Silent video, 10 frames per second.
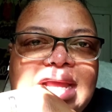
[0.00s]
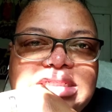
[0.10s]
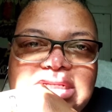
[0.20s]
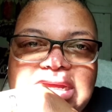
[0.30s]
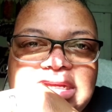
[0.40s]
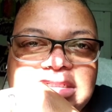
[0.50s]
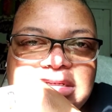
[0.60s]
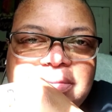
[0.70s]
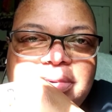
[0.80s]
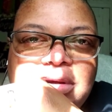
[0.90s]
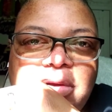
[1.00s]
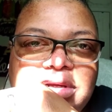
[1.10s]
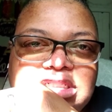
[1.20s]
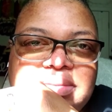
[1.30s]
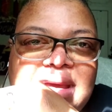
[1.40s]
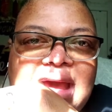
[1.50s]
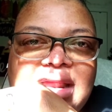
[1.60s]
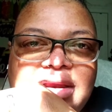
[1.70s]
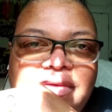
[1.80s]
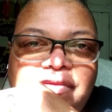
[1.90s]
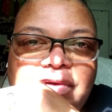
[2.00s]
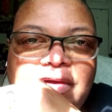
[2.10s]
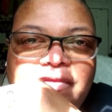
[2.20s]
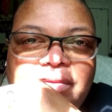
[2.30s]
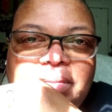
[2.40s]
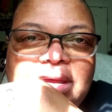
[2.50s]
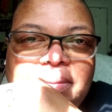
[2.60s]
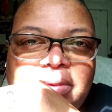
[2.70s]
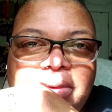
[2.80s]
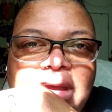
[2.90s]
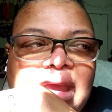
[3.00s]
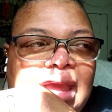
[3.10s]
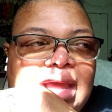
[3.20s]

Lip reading: It's easy to put on a smile in the front for people.